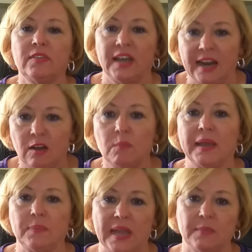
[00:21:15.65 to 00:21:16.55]
that I don't
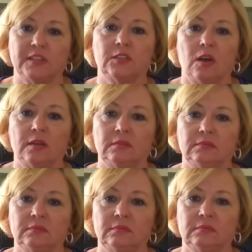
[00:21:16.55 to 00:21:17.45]
make payments on.
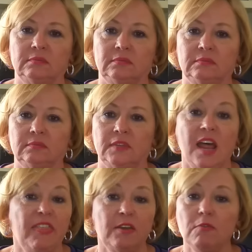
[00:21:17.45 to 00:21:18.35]

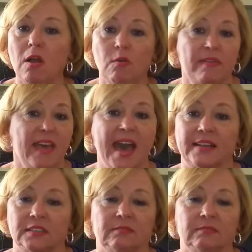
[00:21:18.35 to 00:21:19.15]
Nothing wrong with that.